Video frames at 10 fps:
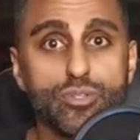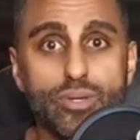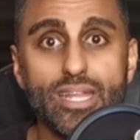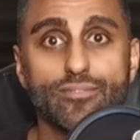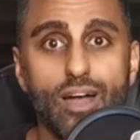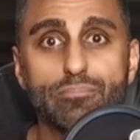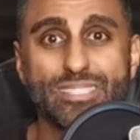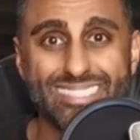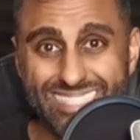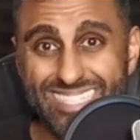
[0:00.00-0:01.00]
You can have up
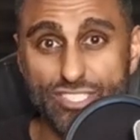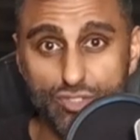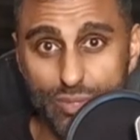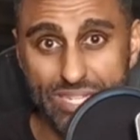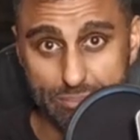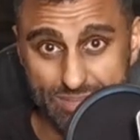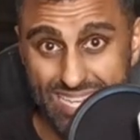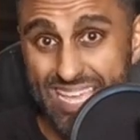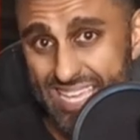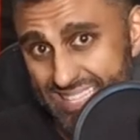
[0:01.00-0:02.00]
to six streams.